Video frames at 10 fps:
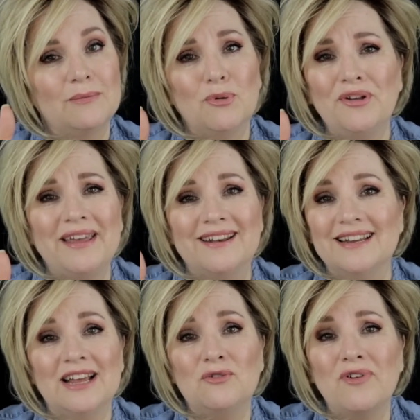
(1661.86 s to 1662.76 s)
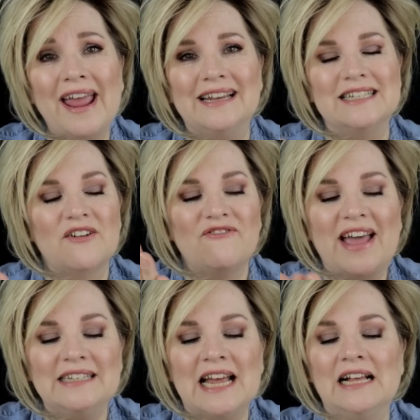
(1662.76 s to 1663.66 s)
Brilliant, great,
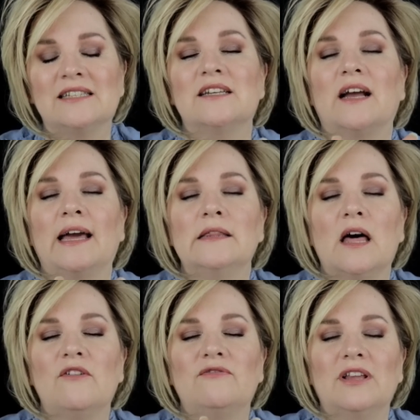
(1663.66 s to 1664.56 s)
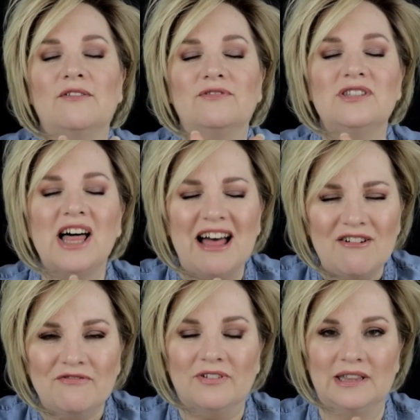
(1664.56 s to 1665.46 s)
fantastic. I love, love,
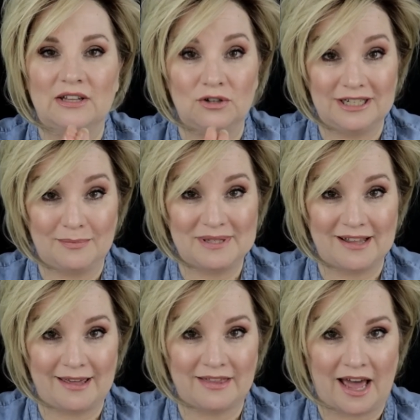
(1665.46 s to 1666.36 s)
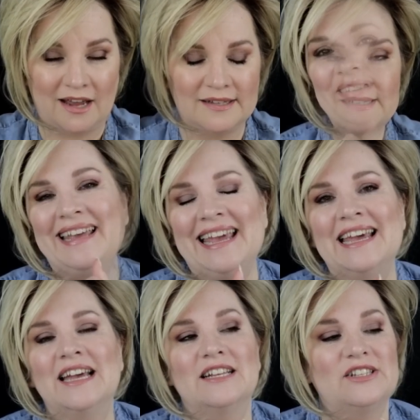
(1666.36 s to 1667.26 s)
love little tips like that.
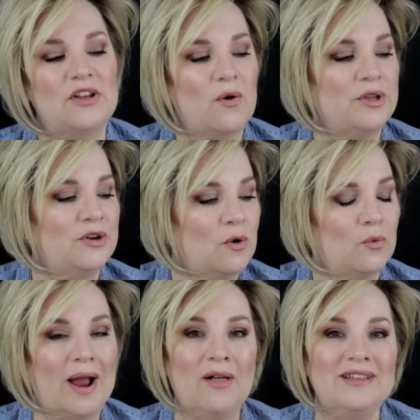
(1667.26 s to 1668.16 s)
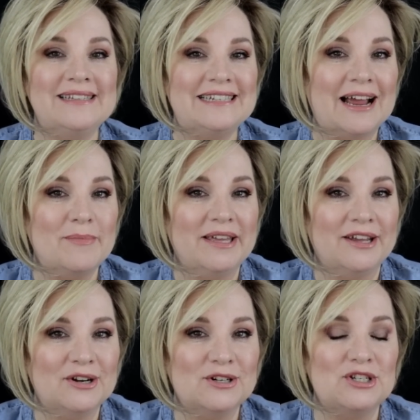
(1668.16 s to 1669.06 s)
So, you know, around this time of
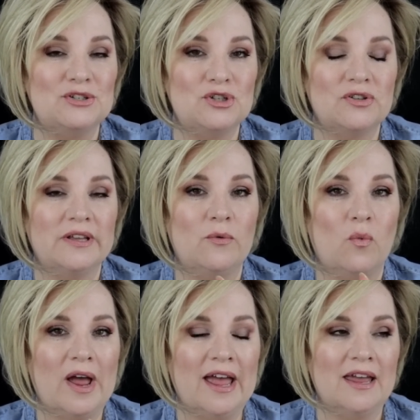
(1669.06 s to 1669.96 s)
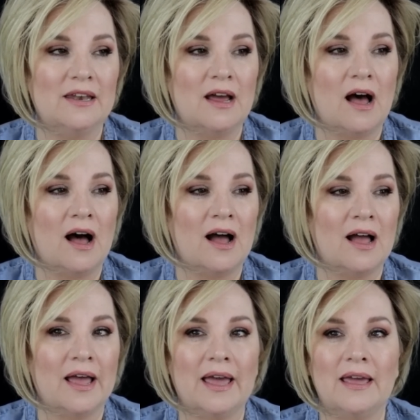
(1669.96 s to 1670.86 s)
year is usually when
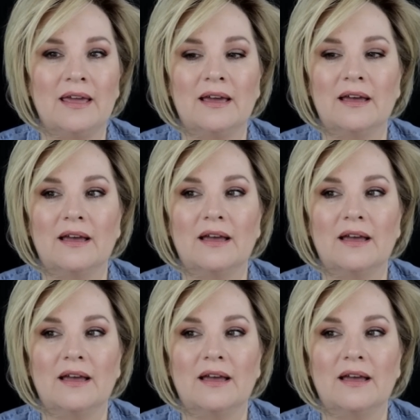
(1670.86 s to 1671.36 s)
I